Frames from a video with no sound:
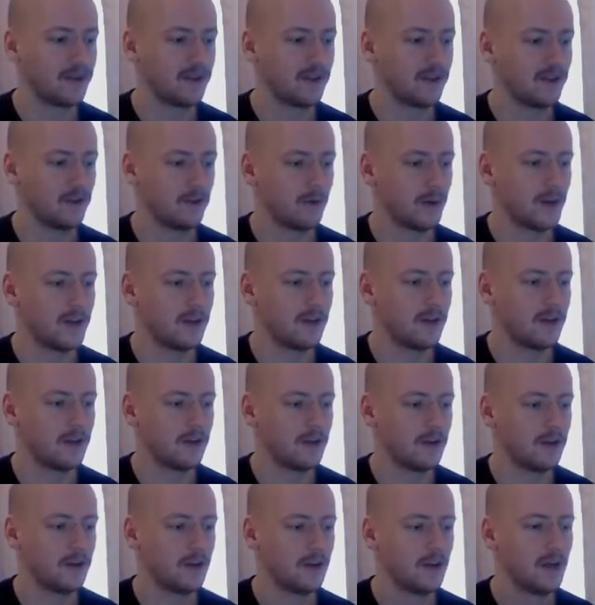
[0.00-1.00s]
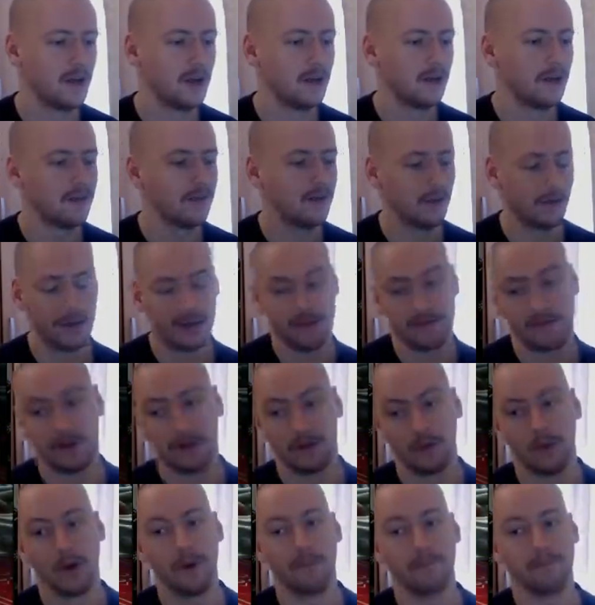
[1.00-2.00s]
situation. Do whatever
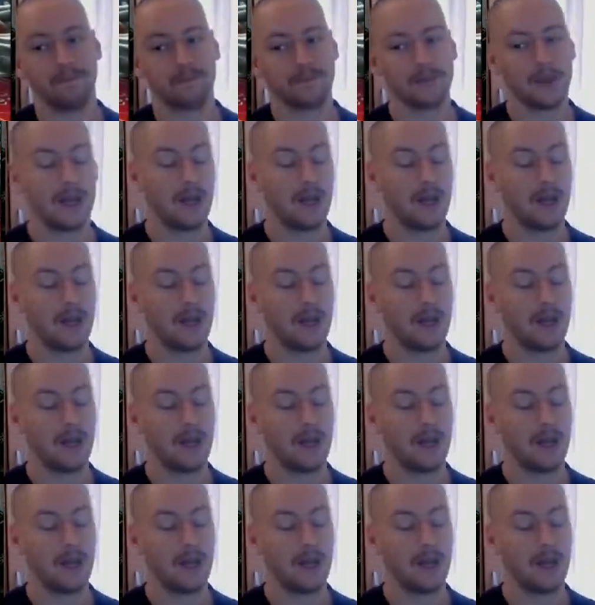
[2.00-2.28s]
you want.